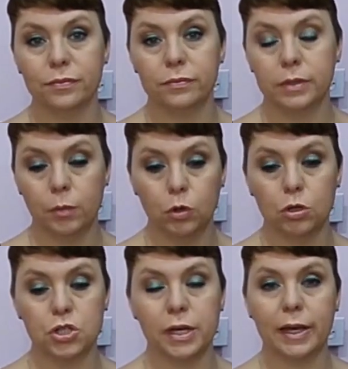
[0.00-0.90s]
double
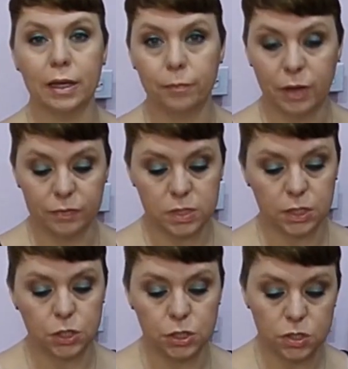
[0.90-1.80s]
crochet and puff
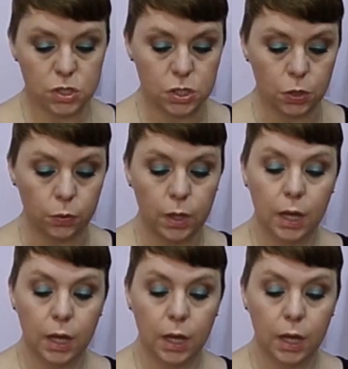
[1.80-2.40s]
stitches, so